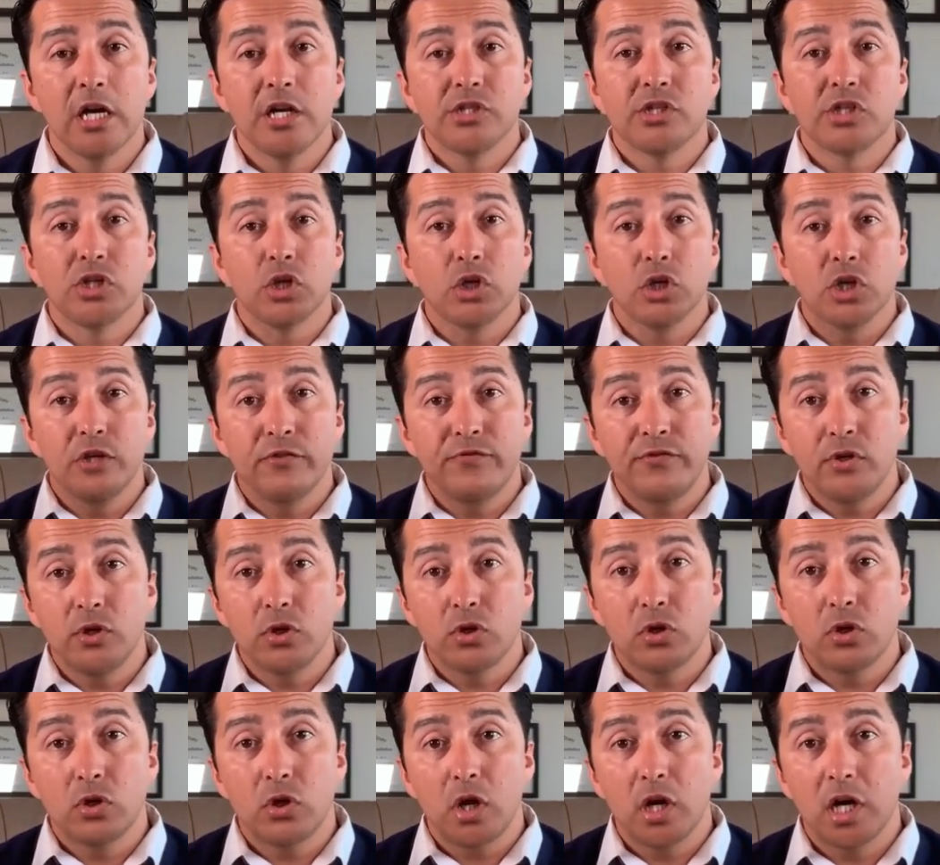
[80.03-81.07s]
So if
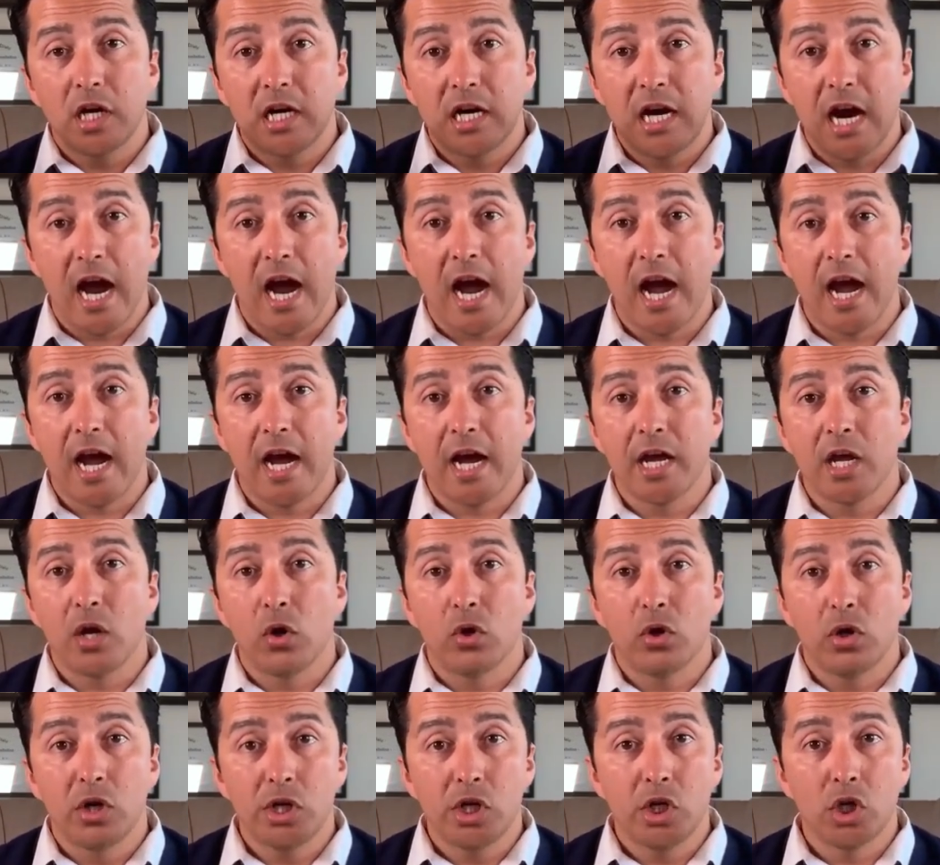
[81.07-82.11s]
you're a guy
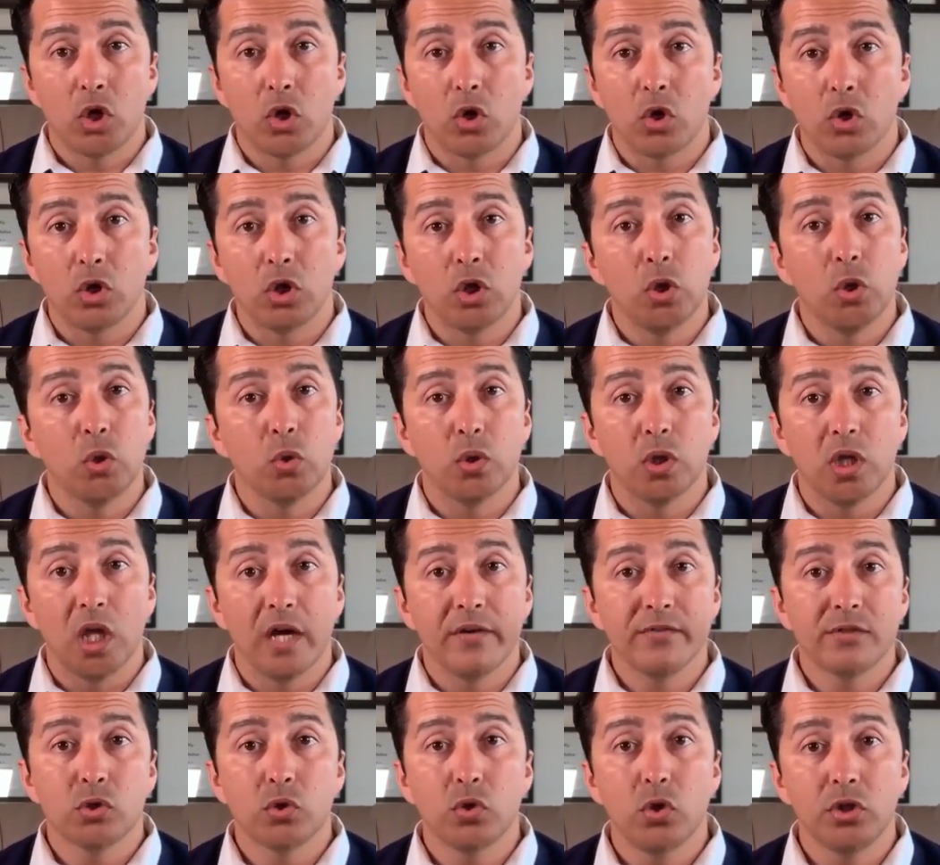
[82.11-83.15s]
or a girl who
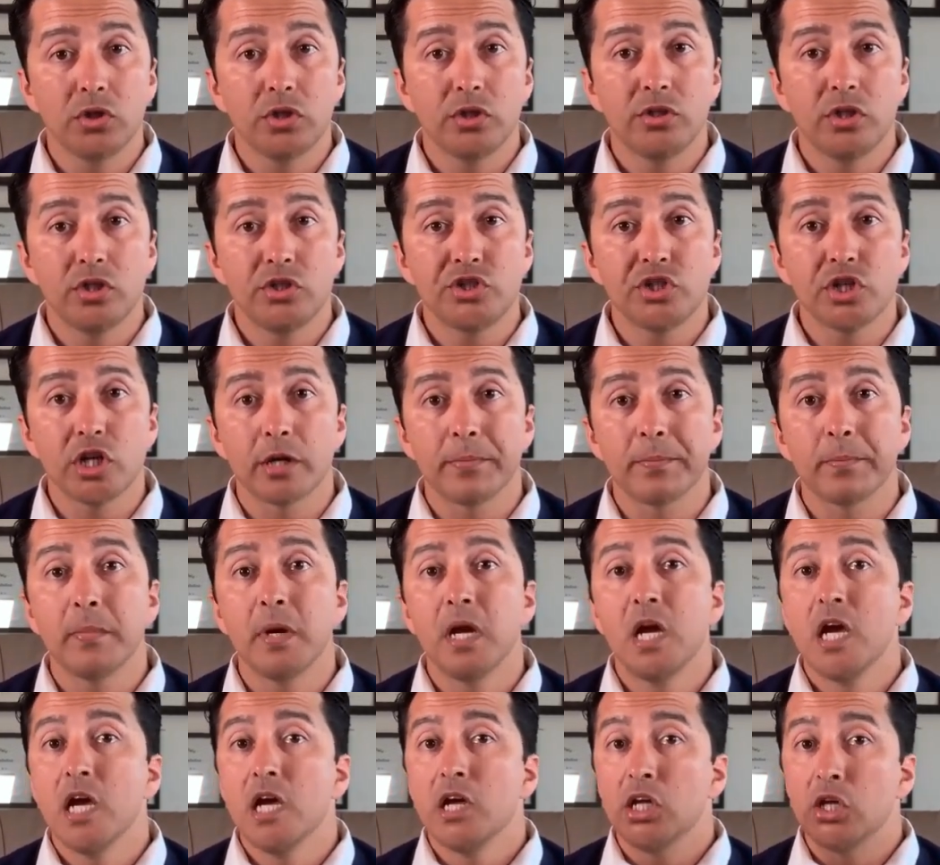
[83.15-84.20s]
loves going to the gym,
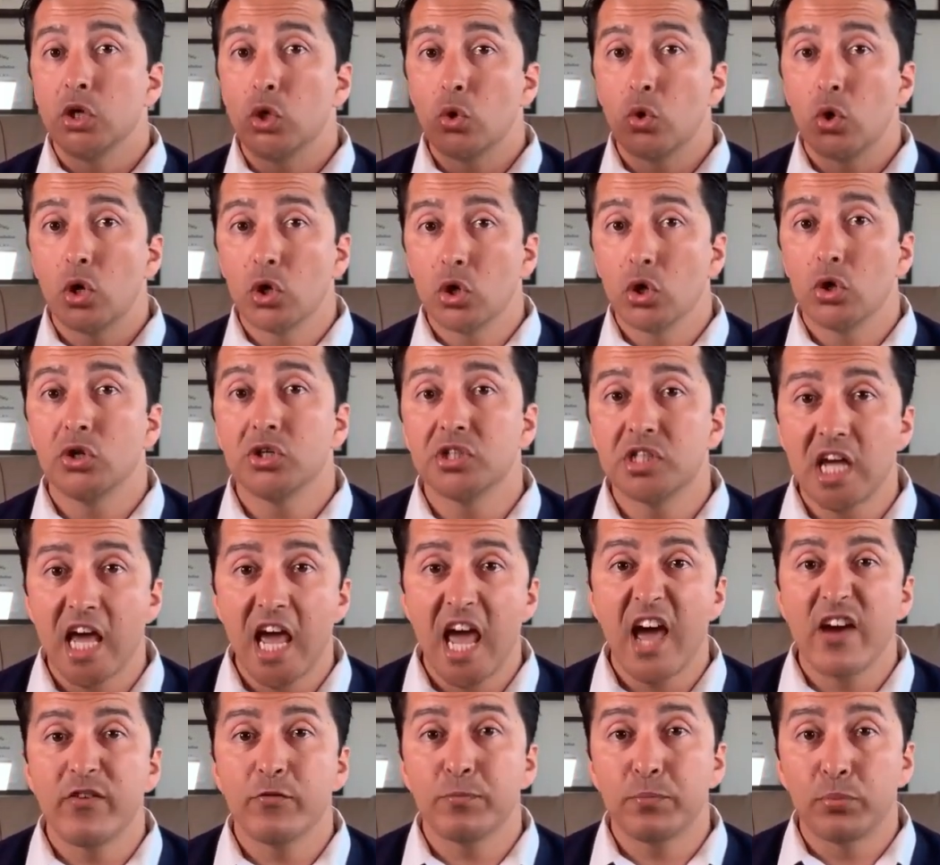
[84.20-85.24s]
you are going to
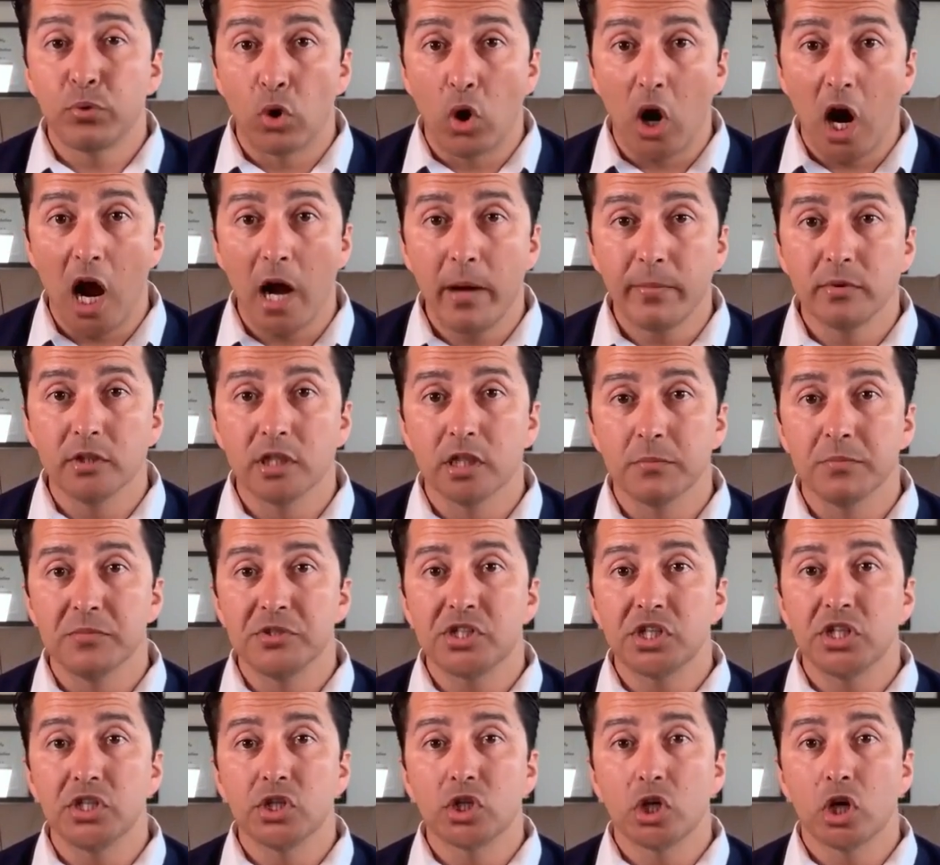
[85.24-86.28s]
have
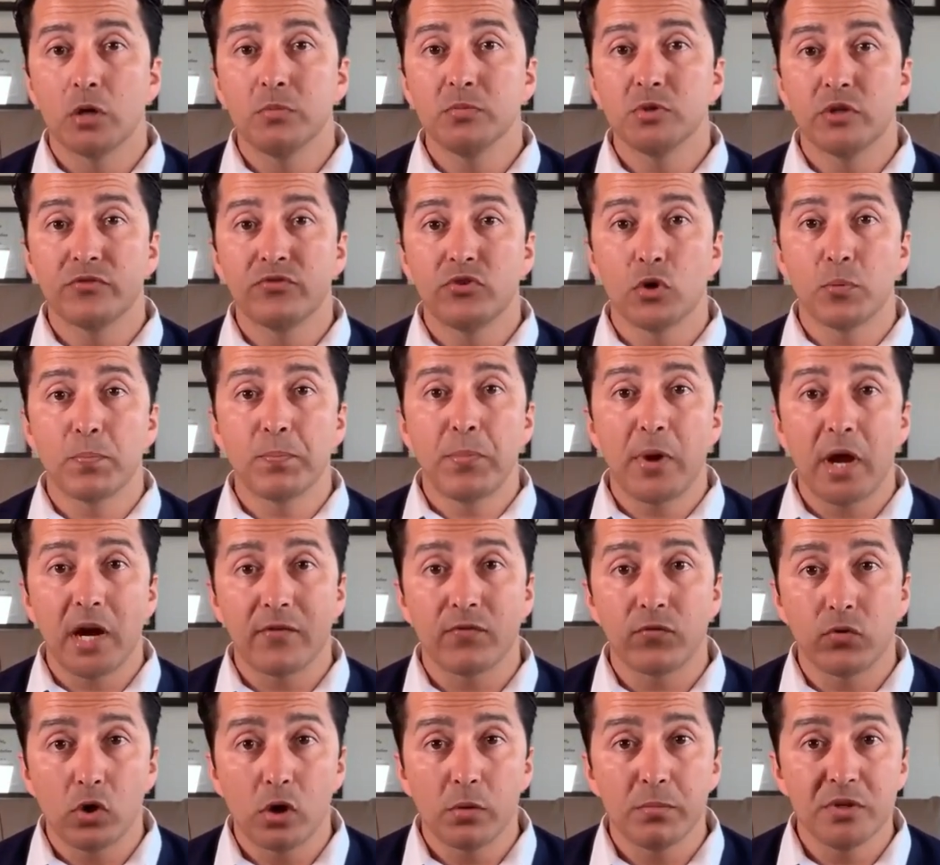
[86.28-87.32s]
problems in terms of your
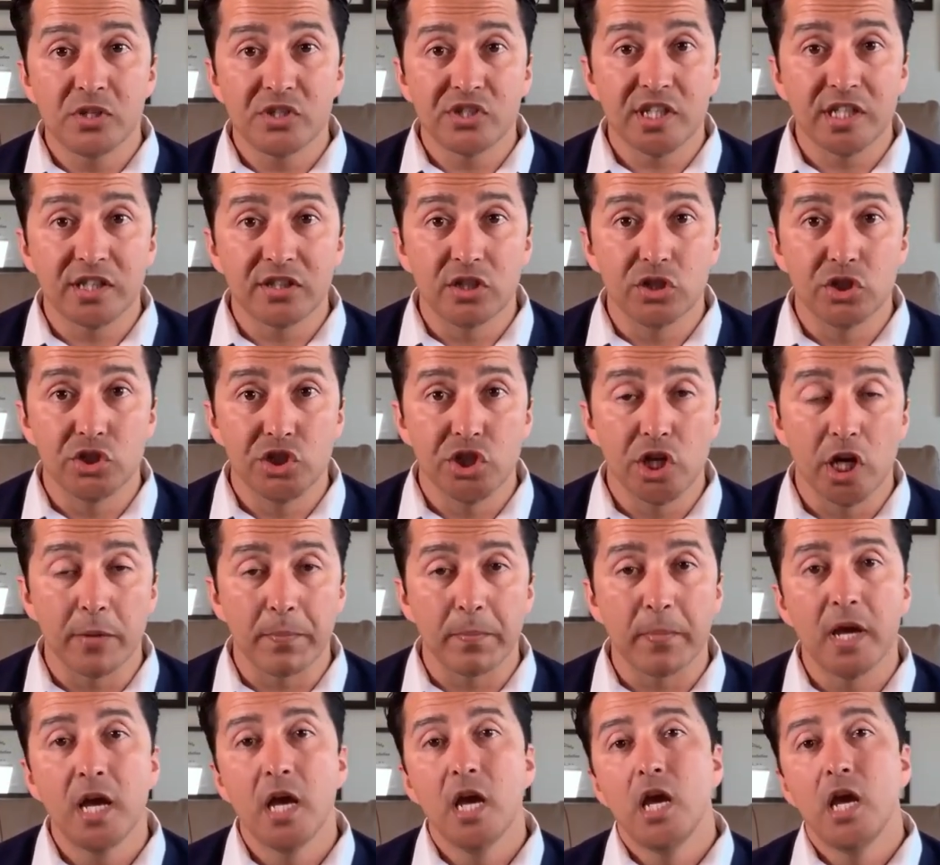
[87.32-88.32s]
performance at the gym.